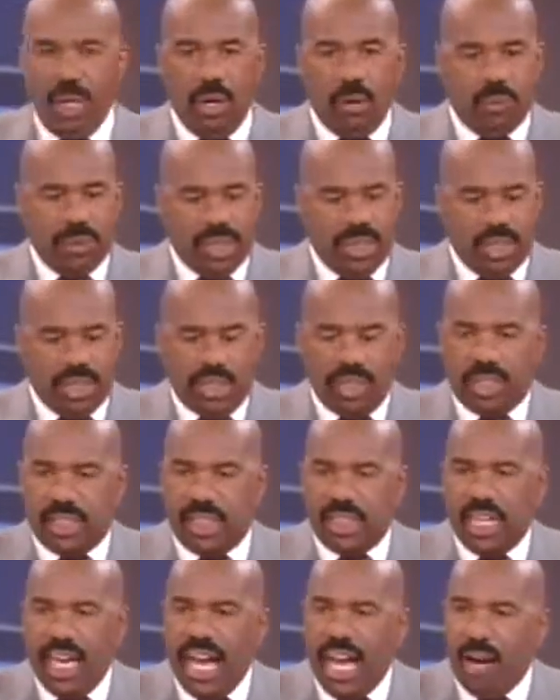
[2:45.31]
We get to
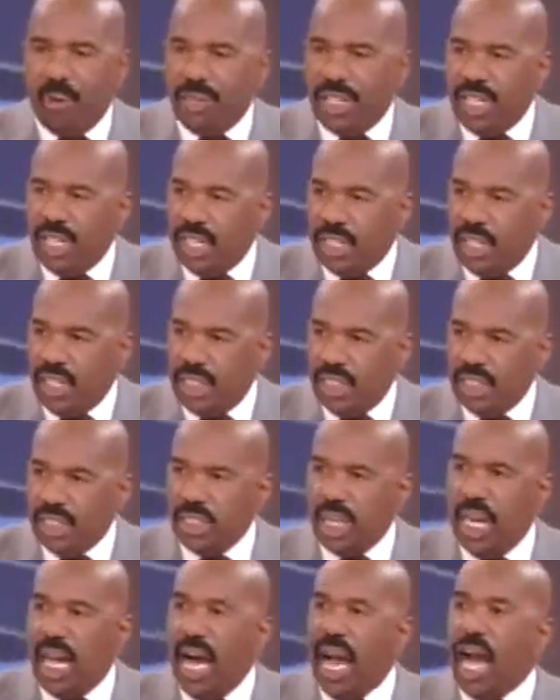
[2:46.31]
see how he
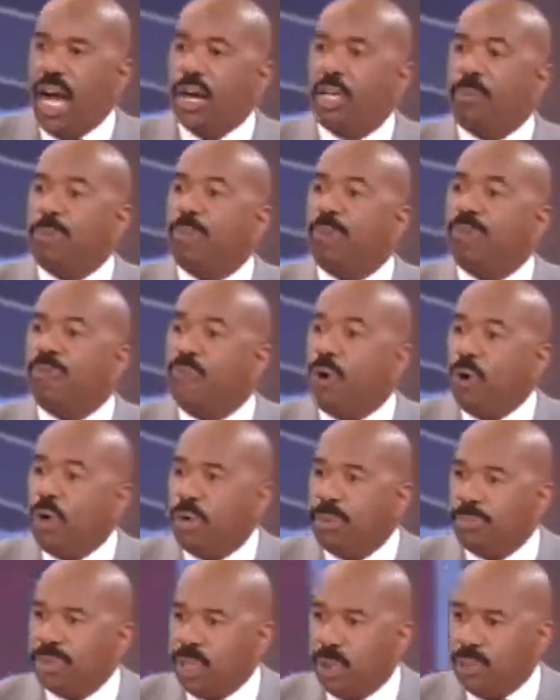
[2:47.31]
is, how he
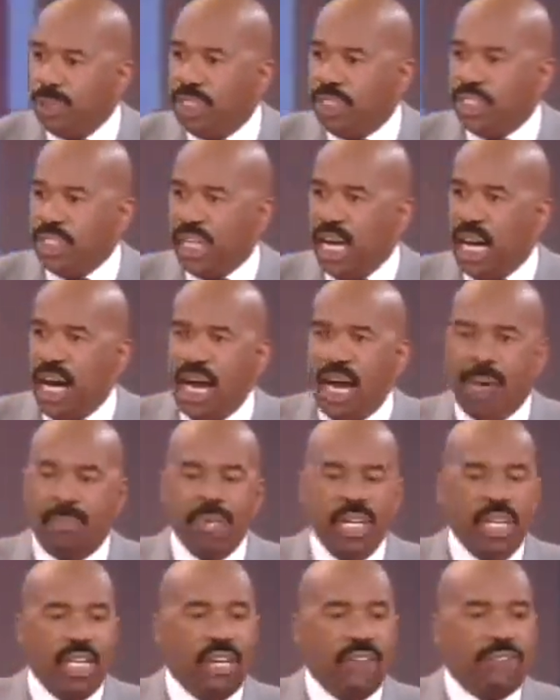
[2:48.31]
performs on the
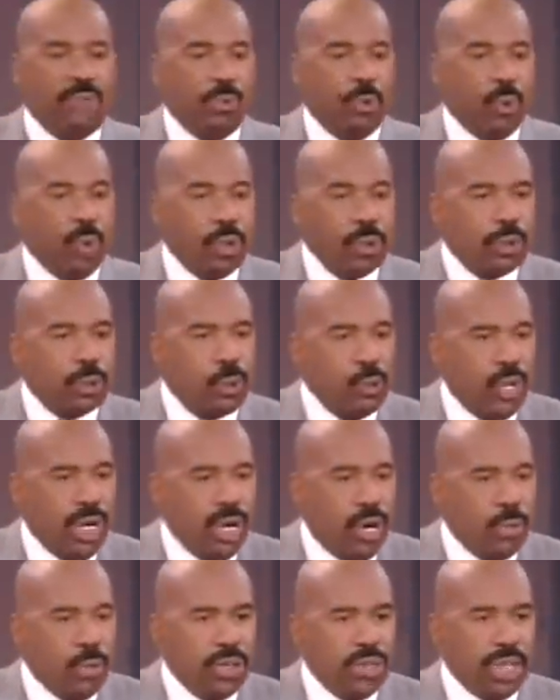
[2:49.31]
job, if he works
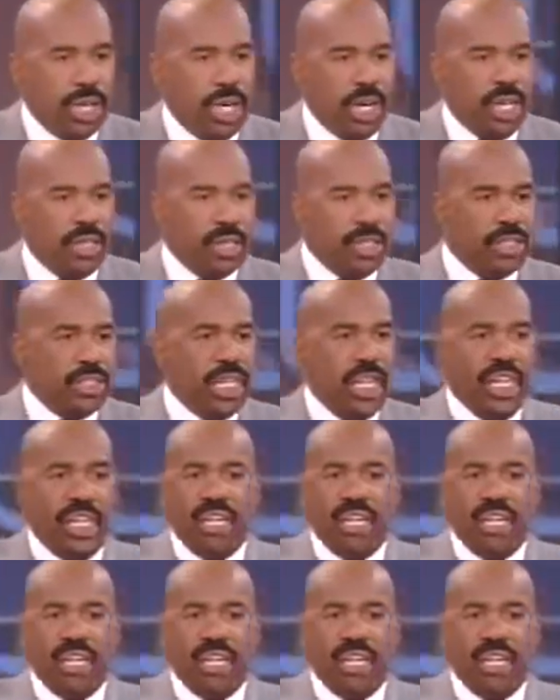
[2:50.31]
well with others,